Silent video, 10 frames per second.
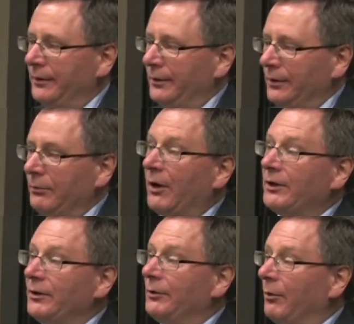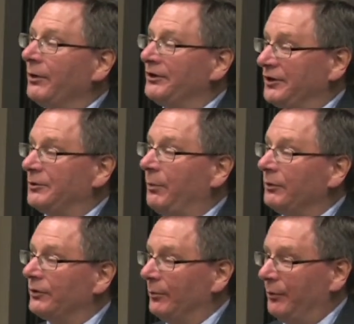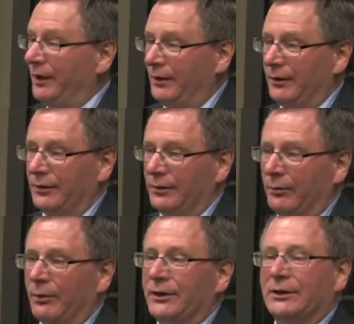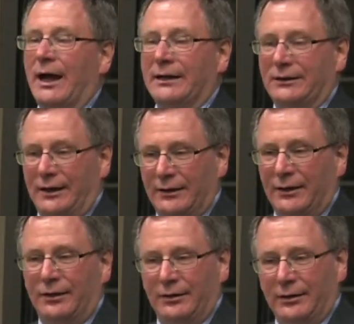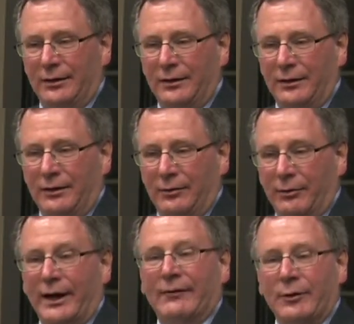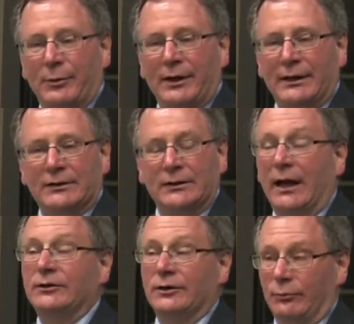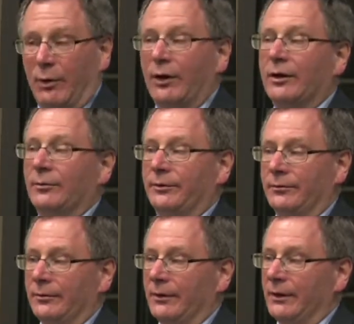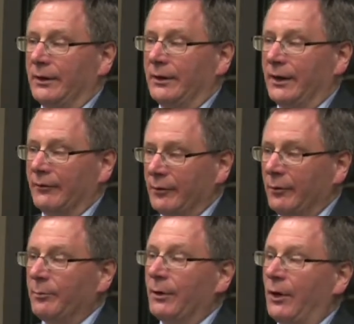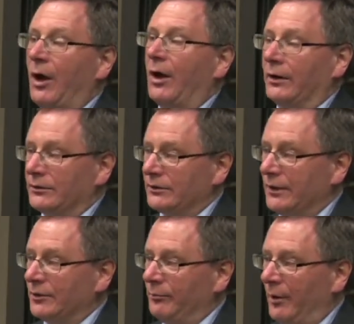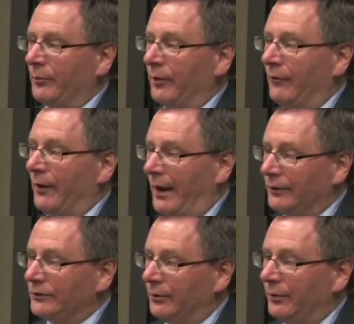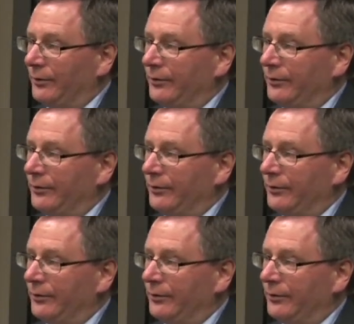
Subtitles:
You walked into the world as it's supposed to be, the world that God intended, where everybody is not just welcomed, everyone belongs as a member of the household.